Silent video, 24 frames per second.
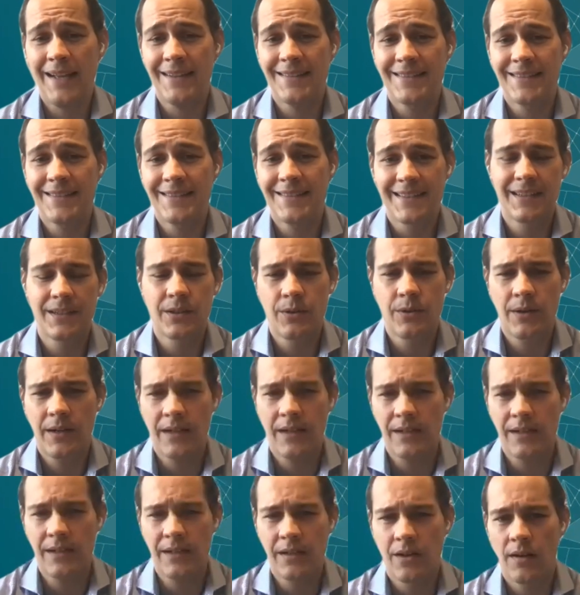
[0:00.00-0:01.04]
plastic
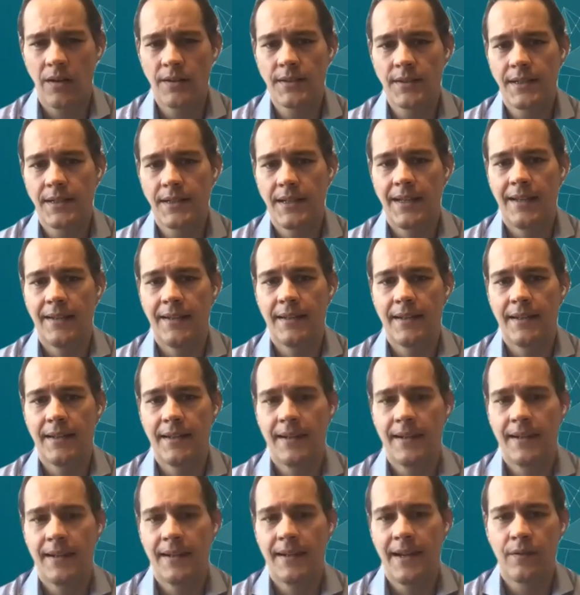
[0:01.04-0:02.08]
credit cards,
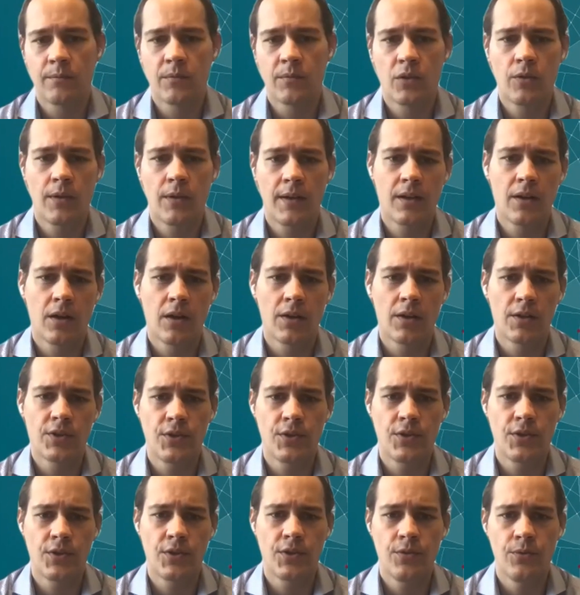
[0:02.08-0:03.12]
and now from credit
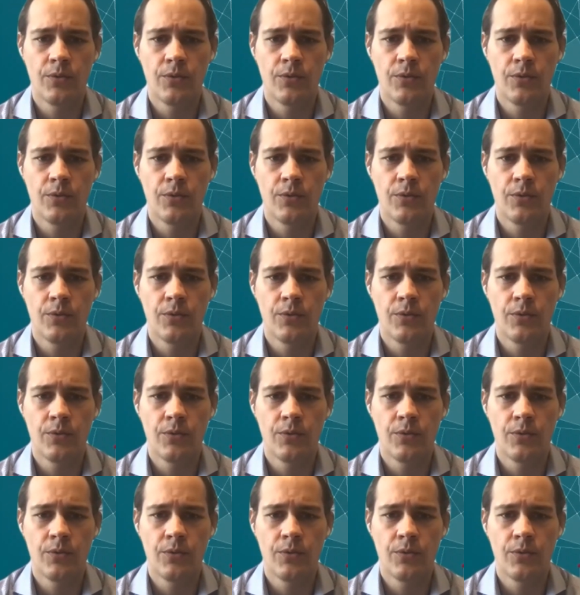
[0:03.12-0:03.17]
cards